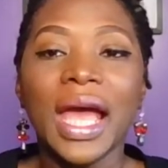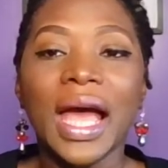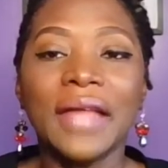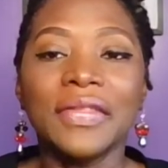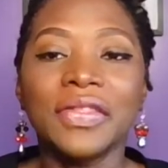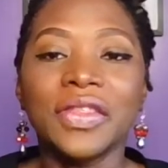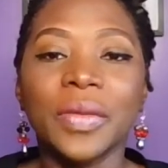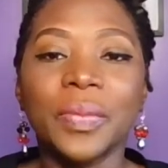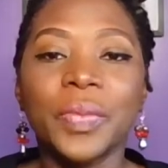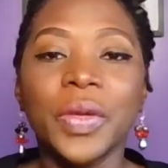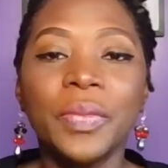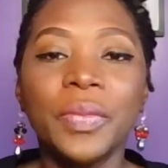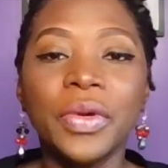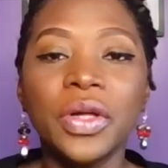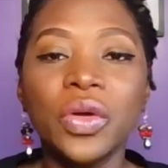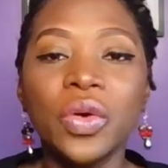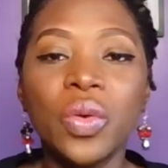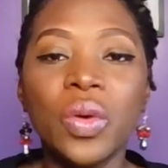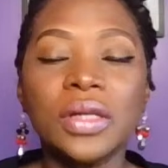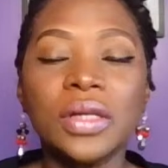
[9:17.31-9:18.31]
And the people
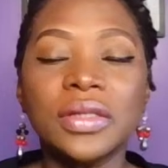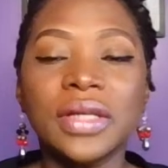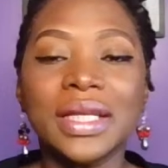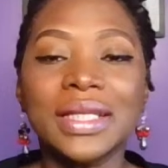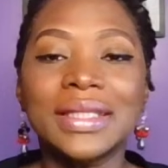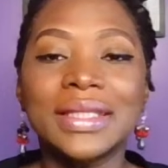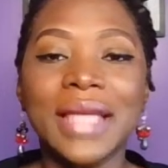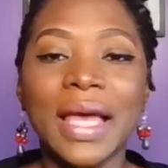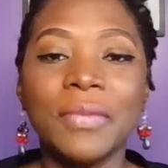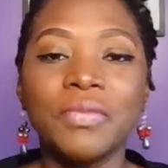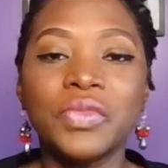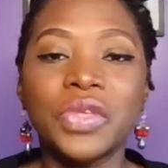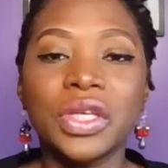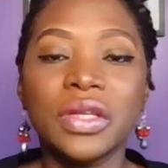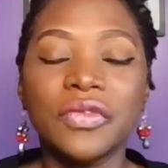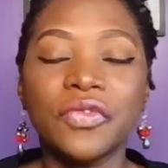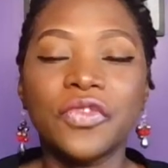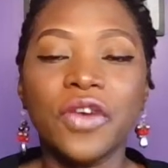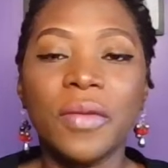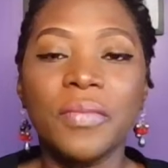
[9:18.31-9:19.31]
who are
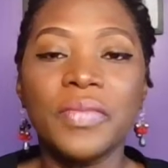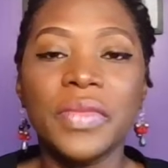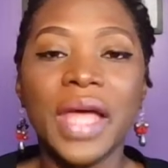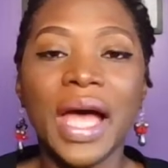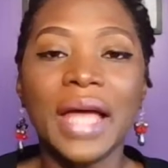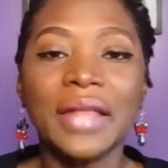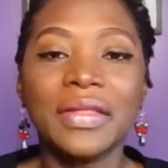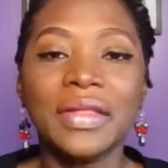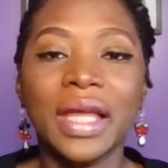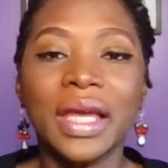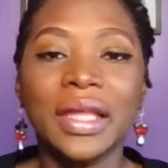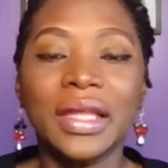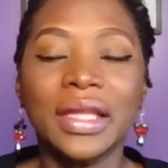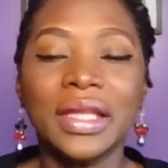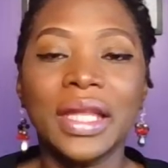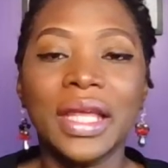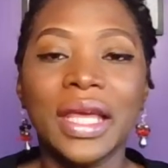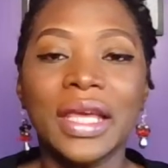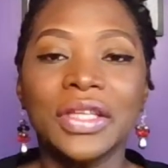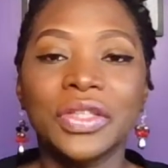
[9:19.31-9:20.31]
exempted from that
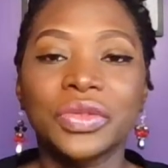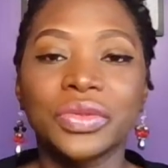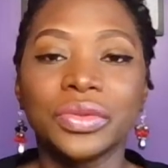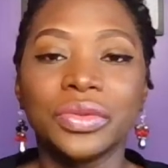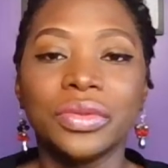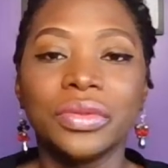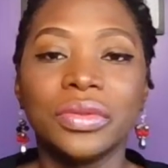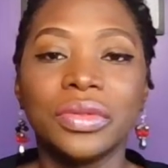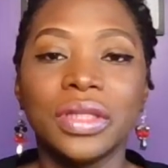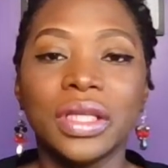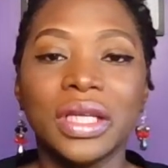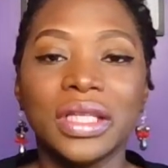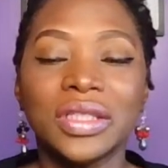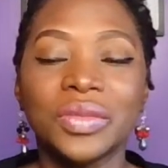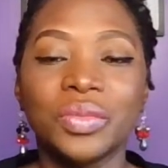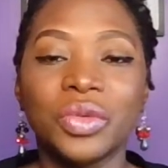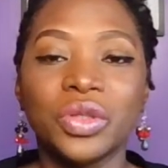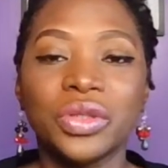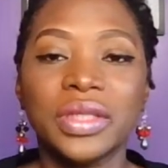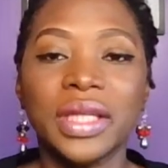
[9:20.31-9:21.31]
90 days rule
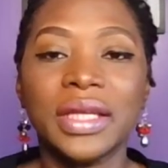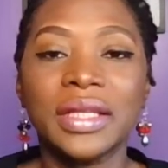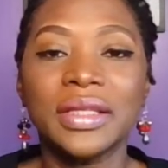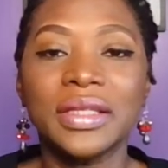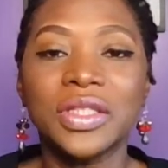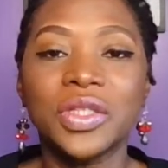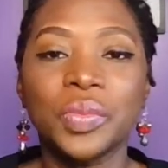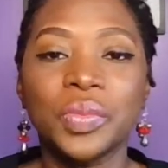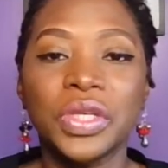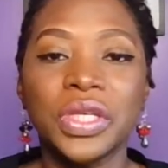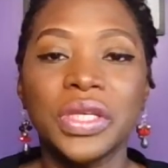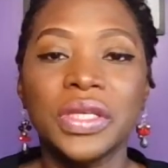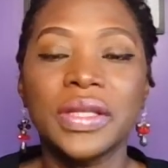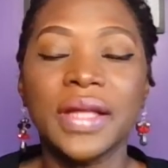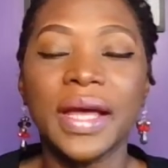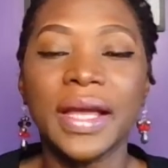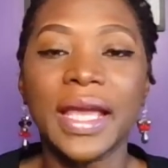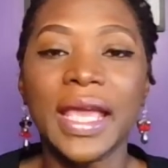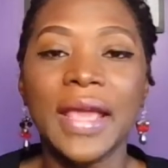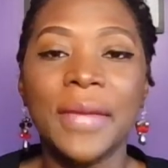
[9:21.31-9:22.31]
is most likely to be
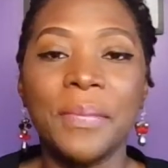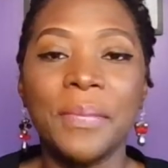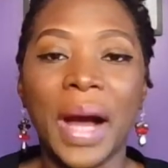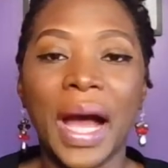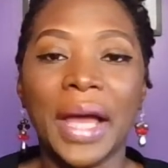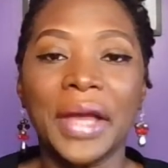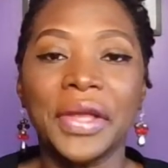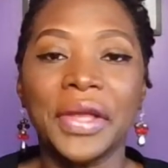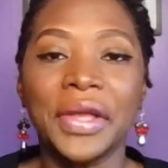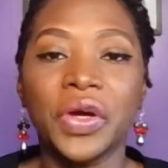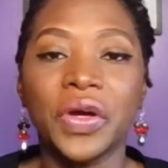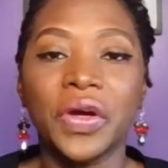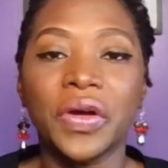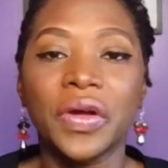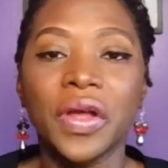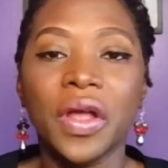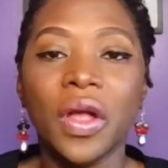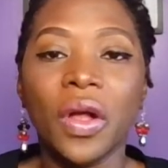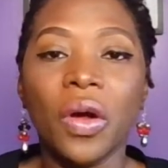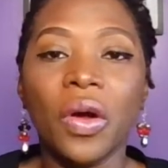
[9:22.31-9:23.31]
like a
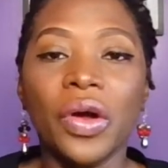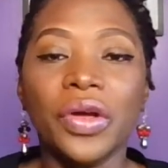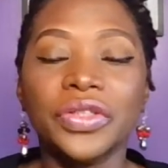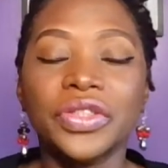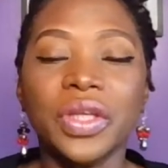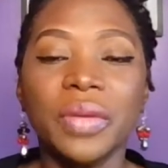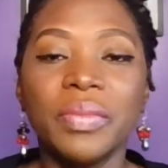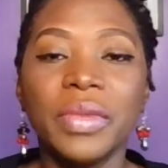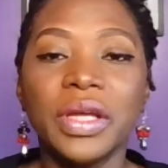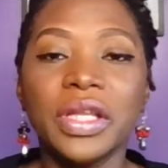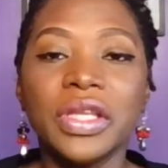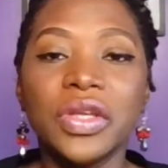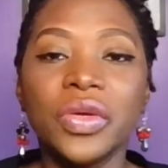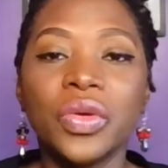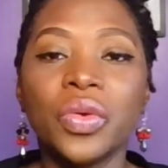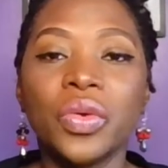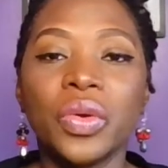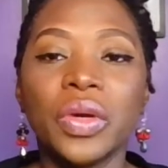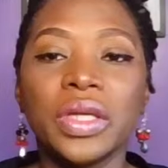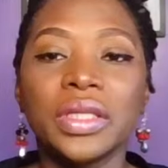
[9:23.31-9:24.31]
minor or somebody
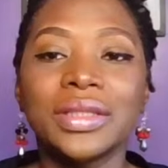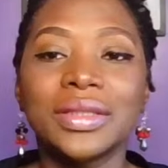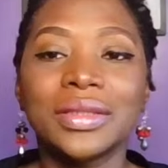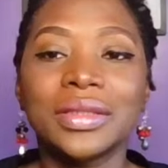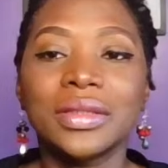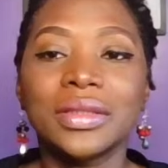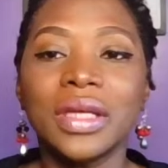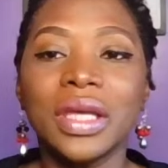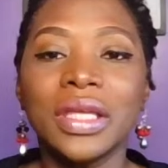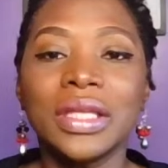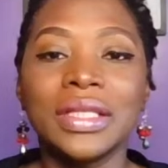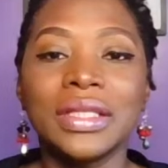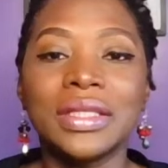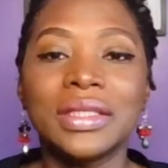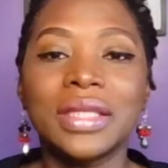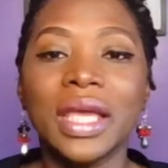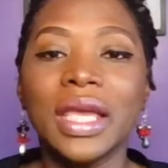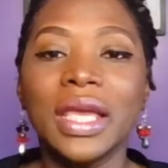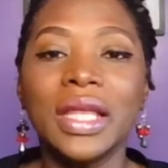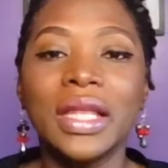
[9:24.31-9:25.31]
who is
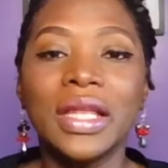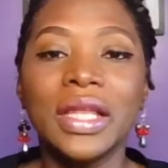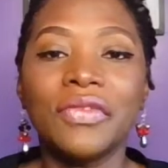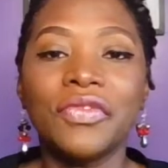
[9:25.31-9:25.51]
insane.